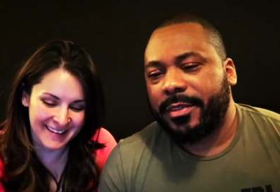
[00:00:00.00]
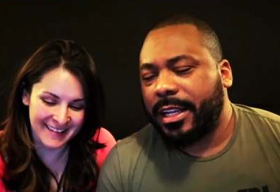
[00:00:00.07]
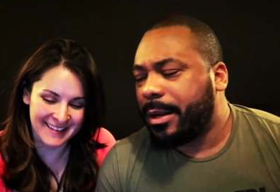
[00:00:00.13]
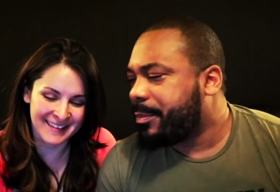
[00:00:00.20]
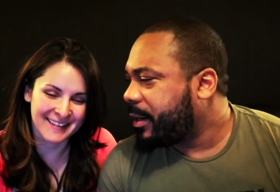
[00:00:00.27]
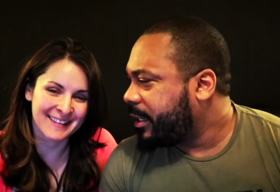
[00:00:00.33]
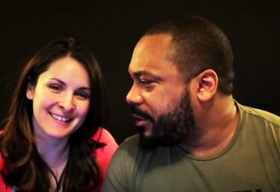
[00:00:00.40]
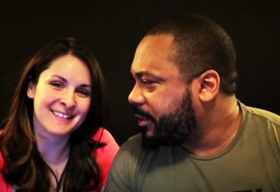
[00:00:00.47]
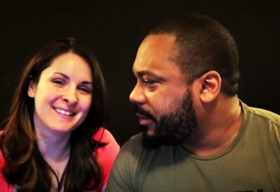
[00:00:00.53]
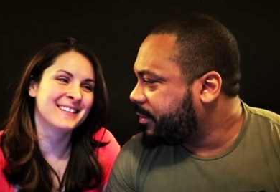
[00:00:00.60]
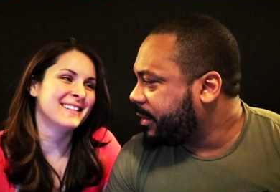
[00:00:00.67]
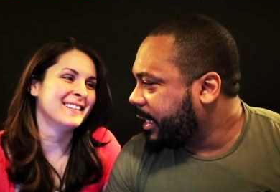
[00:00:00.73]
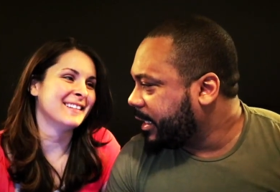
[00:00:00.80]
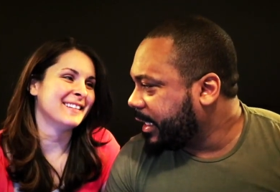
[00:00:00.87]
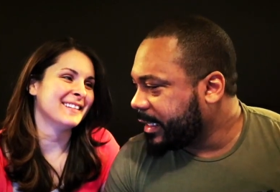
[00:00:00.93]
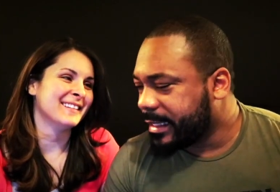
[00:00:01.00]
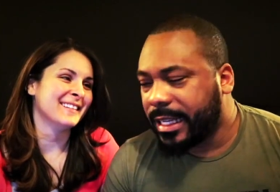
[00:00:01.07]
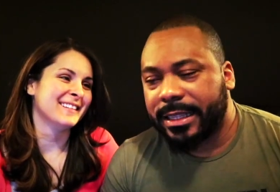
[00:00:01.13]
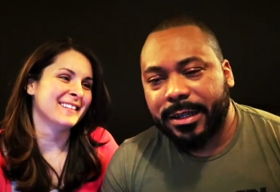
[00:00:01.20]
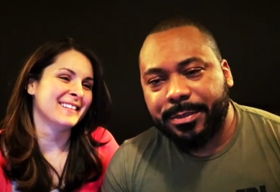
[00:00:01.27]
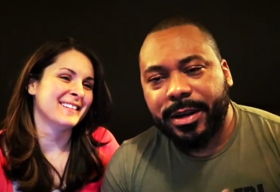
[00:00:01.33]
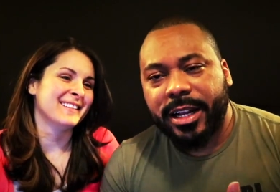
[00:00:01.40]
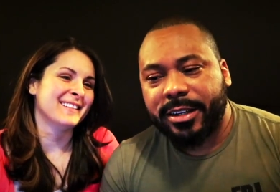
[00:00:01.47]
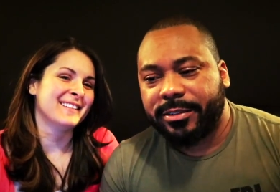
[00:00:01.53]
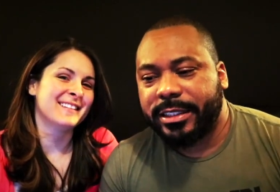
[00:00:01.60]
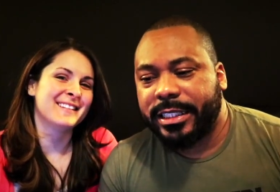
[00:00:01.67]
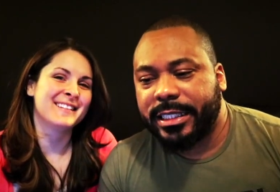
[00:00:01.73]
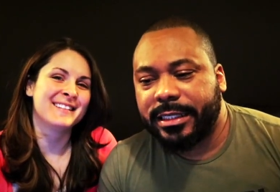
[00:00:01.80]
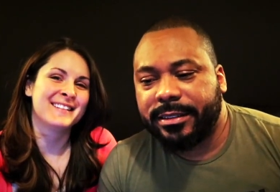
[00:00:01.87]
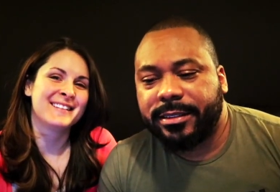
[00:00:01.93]
Speaker 1: I probably shouldn't say like that. They're probably
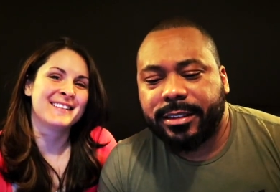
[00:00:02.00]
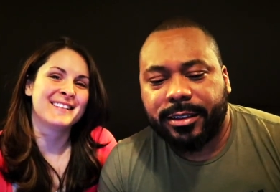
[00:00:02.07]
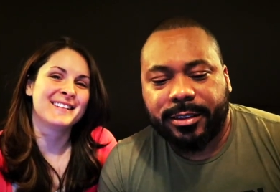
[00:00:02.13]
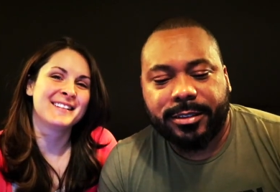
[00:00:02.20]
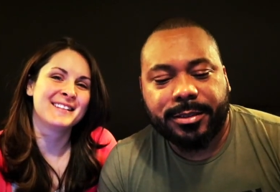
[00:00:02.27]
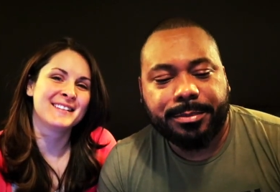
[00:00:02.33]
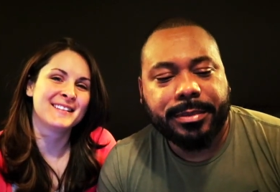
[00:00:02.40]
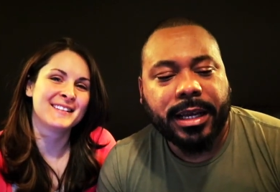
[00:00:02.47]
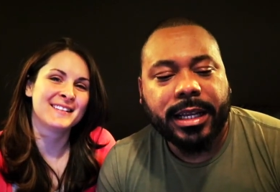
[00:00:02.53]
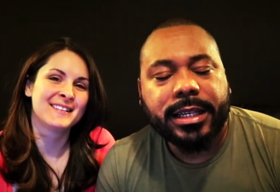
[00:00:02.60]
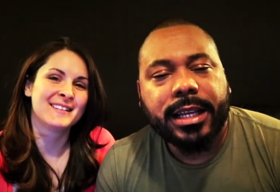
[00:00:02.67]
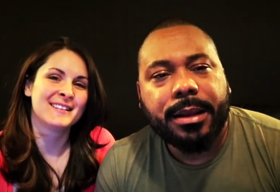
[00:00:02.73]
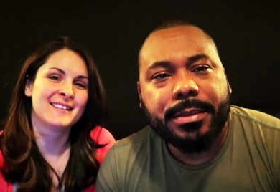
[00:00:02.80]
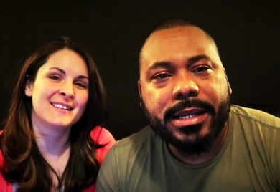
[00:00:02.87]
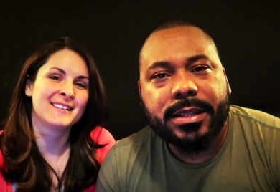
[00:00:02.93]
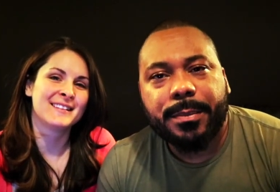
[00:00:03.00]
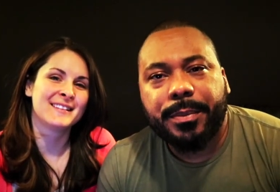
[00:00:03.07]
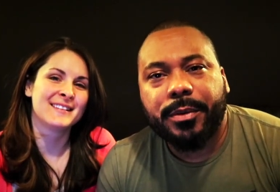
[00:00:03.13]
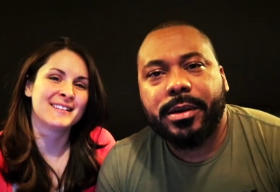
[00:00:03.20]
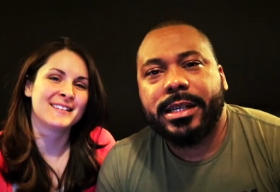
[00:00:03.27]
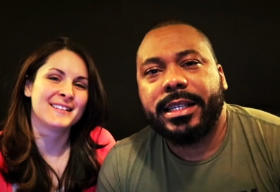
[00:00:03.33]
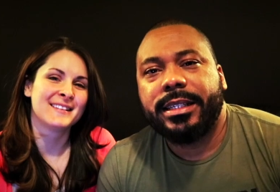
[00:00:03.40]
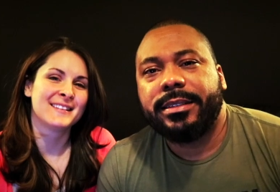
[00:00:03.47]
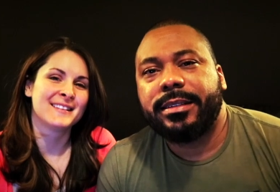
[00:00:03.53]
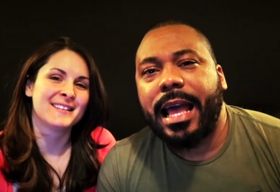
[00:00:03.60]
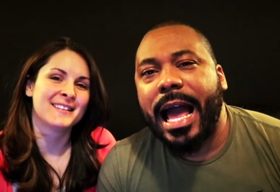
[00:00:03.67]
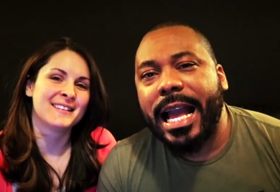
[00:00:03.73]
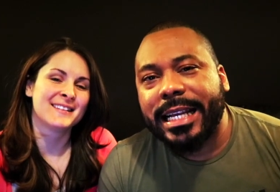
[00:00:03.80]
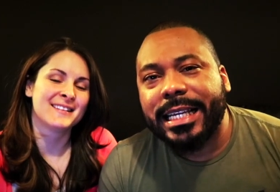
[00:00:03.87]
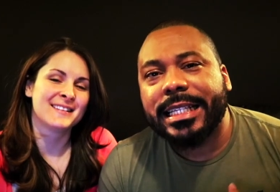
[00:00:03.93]
really concerned. But I mean, the point is,
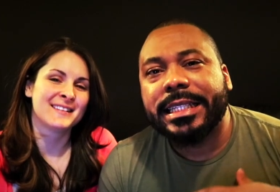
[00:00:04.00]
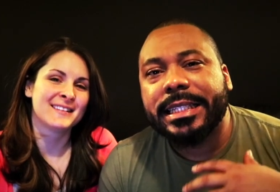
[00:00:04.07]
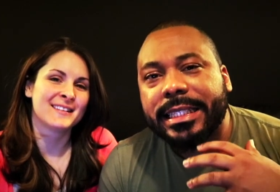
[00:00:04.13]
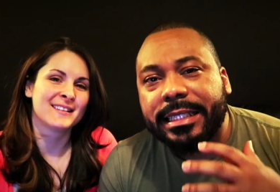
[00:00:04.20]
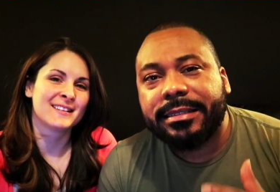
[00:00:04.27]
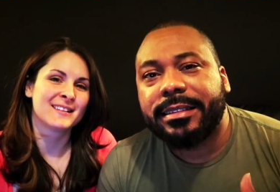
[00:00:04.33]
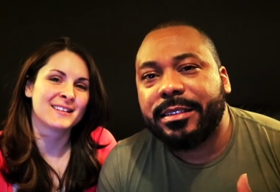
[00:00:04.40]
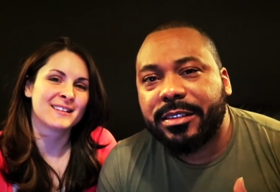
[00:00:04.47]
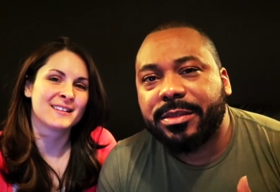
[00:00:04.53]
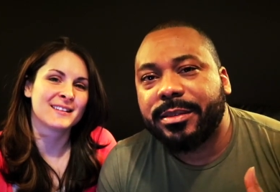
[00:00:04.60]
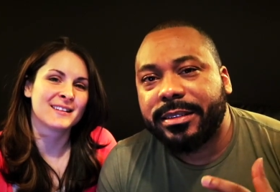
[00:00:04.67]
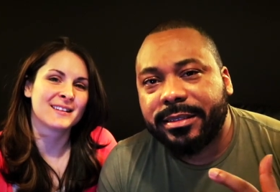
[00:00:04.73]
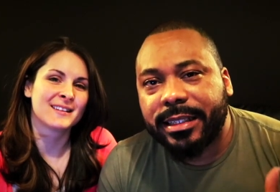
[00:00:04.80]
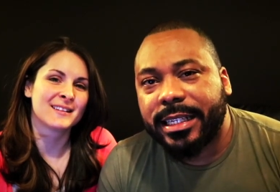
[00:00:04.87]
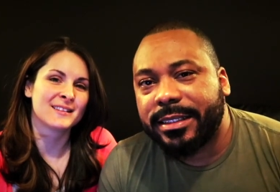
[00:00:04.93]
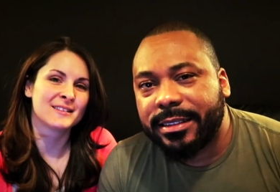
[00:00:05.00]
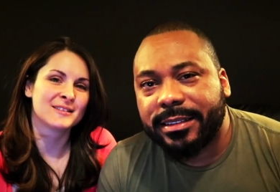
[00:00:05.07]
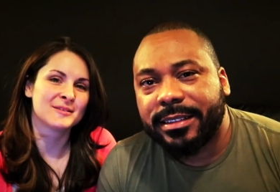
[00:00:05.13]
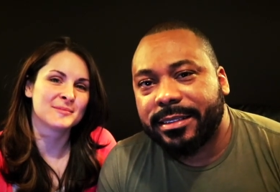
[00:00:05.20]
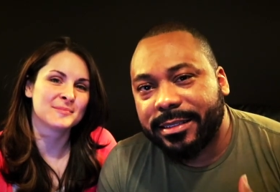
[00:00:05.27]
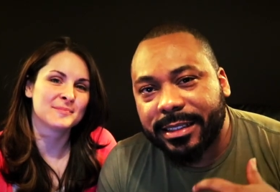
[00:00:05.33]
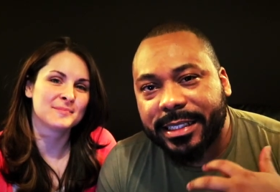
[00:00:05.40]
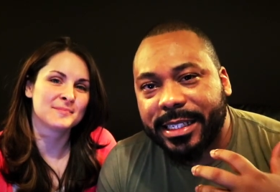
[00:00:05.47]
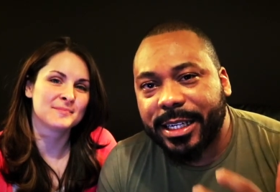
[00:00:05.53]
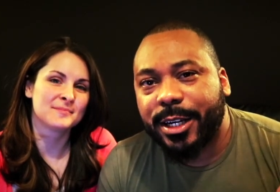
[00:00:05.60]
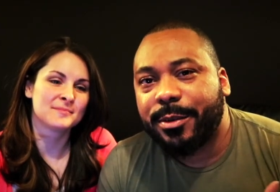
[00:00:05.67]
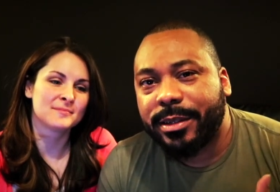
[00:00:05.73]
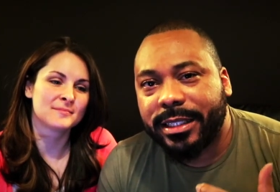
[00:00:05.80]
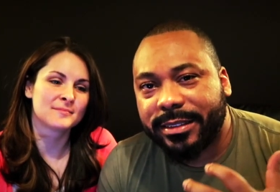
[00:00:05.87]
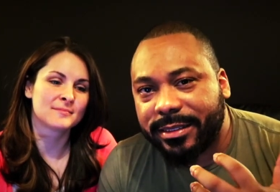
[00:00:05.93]
I can listen to a Satanist and hear
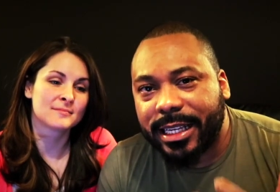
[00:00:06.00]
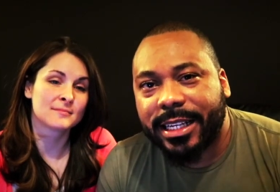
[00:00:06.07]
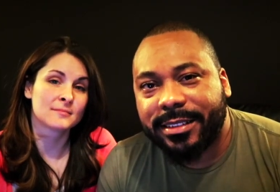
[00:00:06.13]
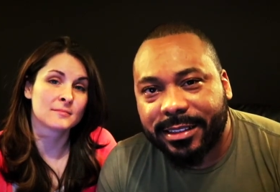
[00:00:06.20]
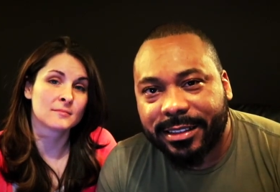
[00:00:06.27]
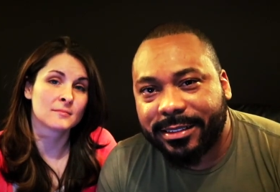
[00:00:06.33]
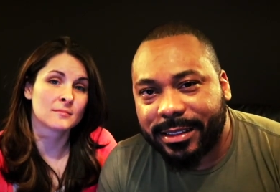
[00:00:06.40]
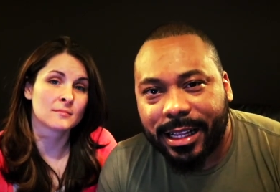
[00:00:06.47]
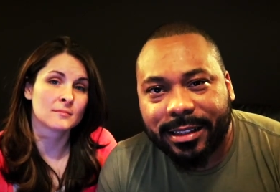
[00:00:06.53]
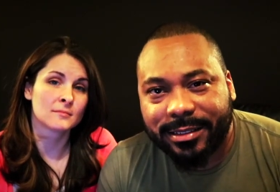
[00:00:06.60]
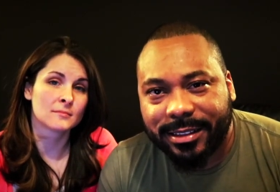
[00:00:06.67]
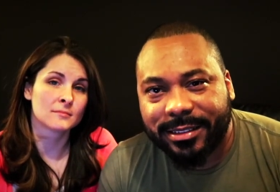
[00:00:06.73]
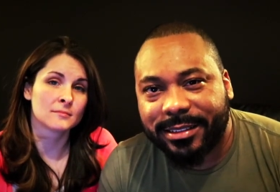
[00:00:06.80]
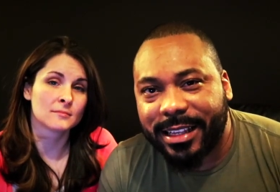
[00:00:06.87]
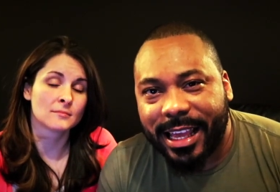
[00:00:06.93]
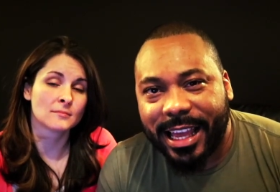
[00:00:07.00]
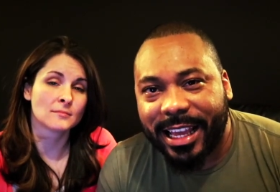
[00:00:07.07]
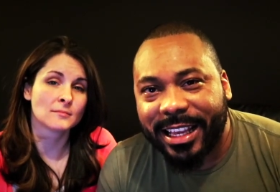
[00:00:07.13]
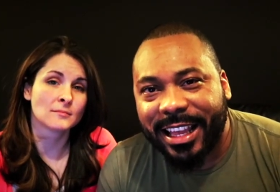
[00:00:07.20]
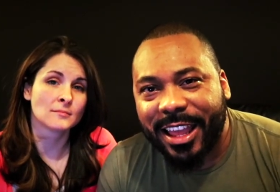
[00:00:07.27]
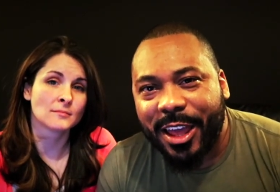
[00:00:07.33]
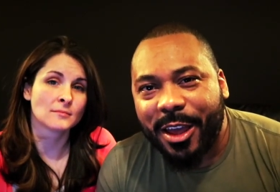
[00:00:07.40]
what a Satanist has to say